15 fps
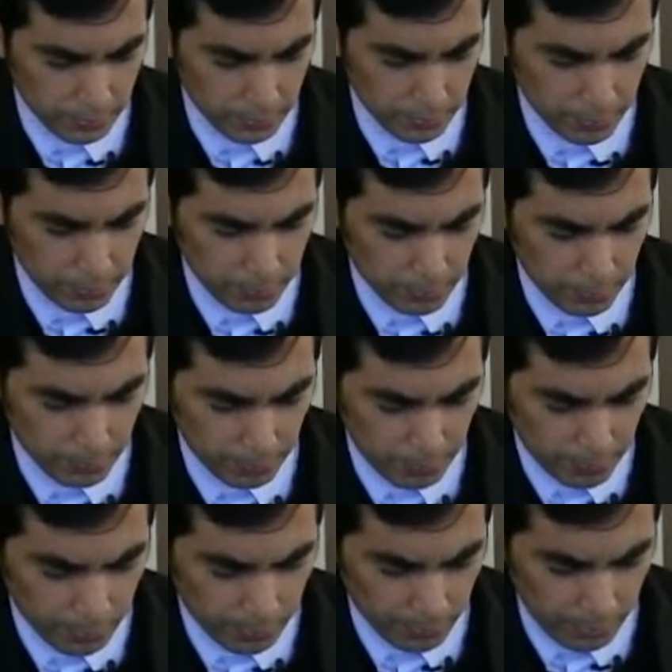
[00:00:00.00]
to, to your
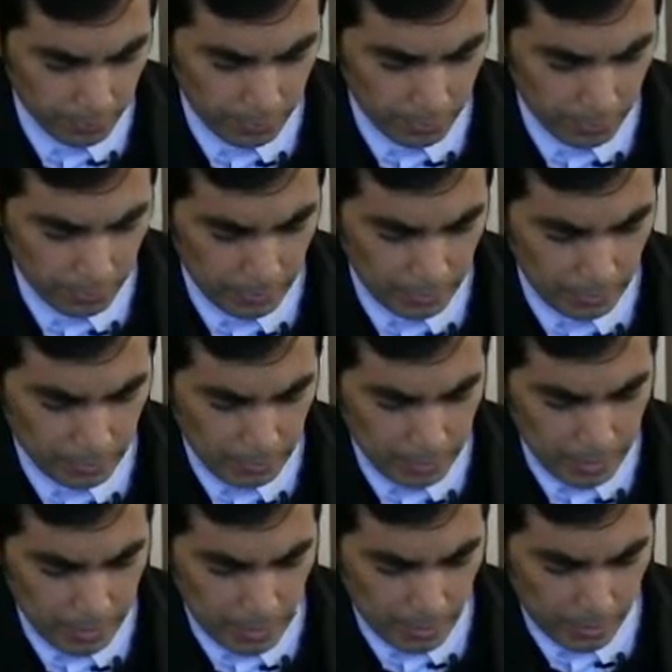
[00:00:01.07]
word.
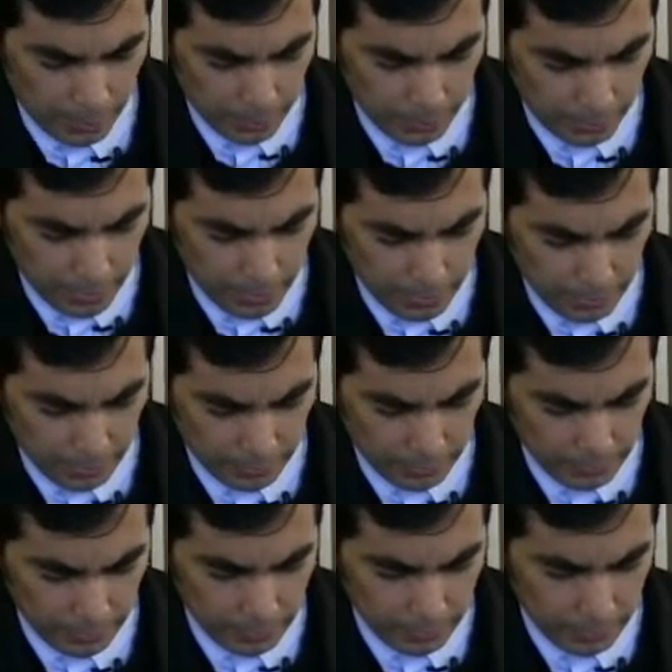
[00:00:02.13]
I pray
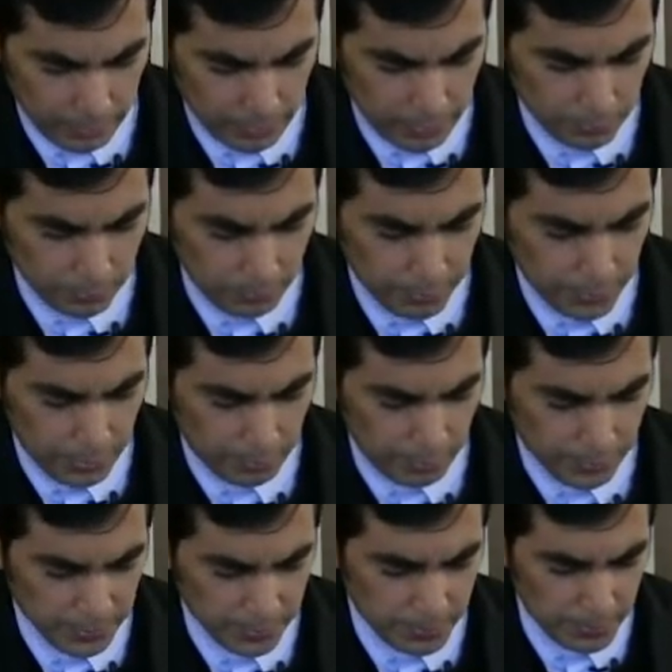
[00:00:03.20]
that this will be
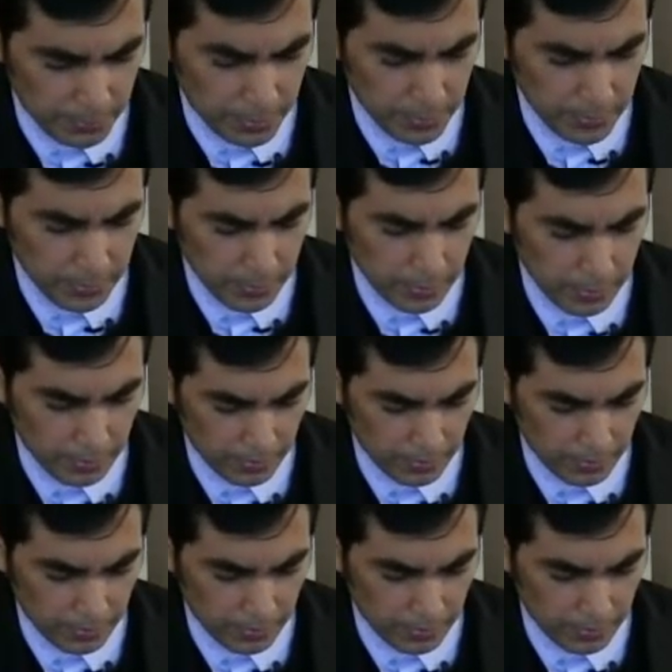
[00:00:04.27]
our experience.